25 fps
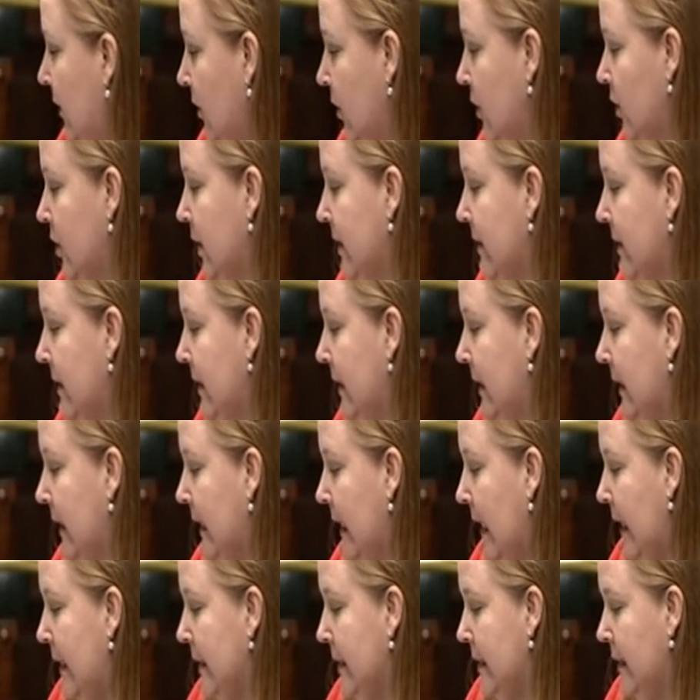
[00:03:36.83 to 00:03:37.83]
not just in the
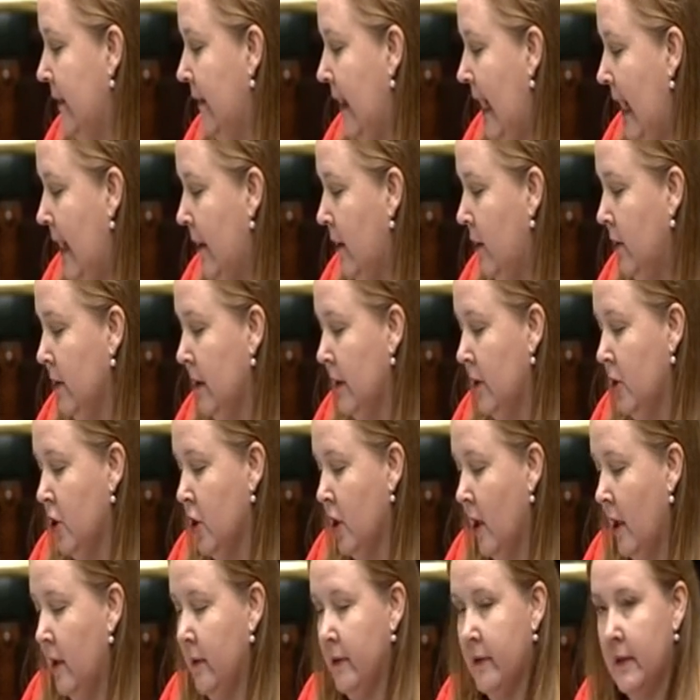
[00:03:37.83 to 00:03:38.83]
case of adult and
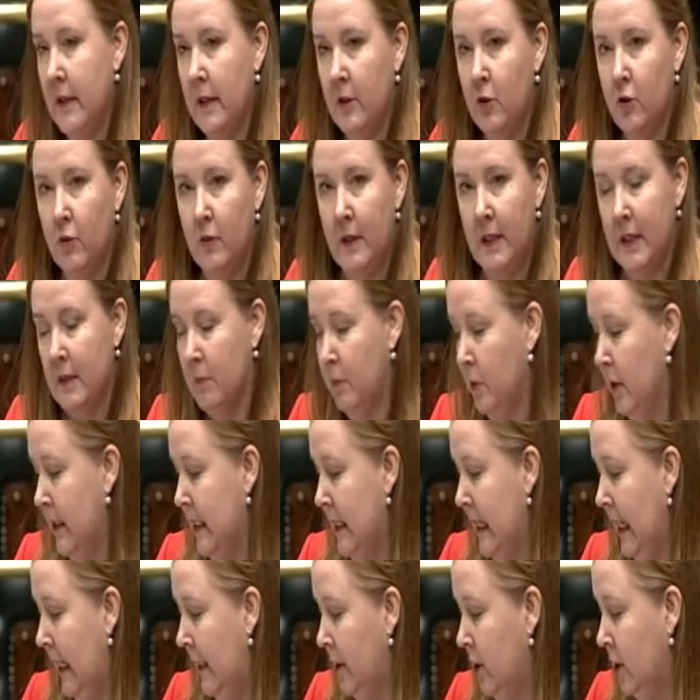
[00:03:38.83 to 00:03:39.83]
child sexual
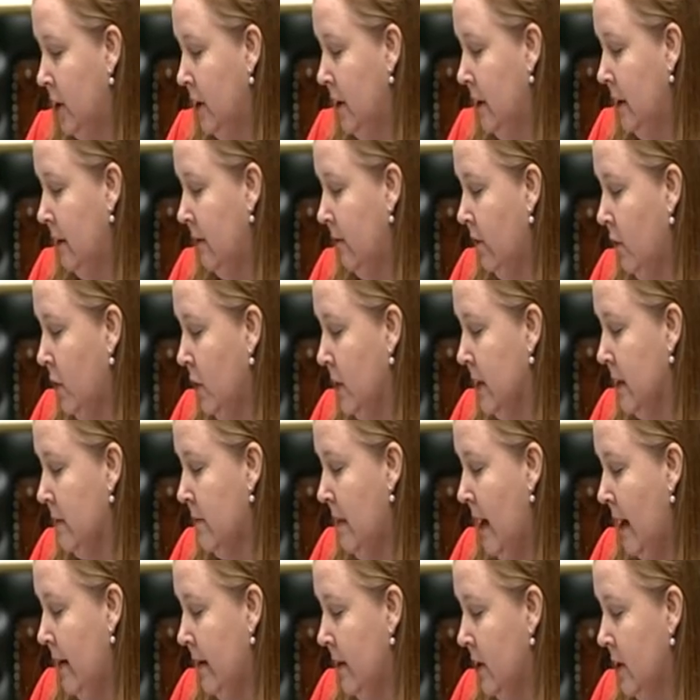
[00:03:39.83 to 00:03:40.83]
exploitation and forced
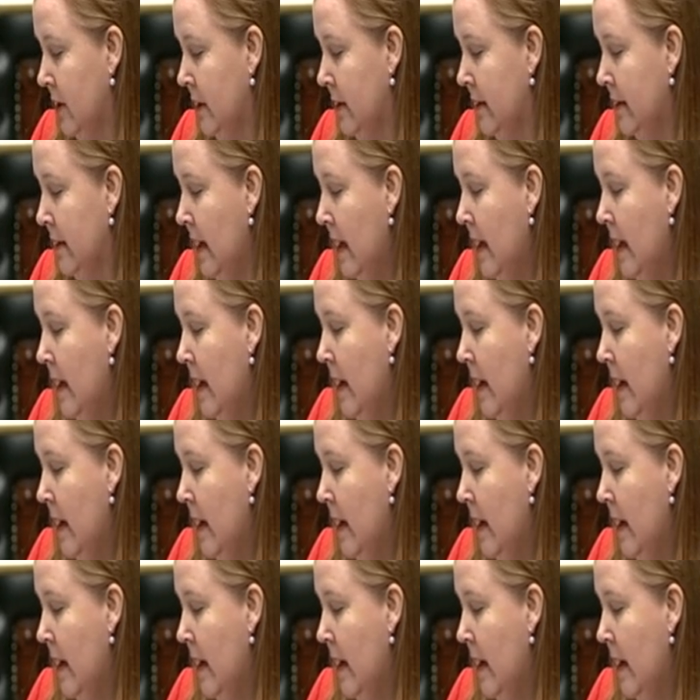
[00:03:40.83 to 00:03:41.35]
marriages,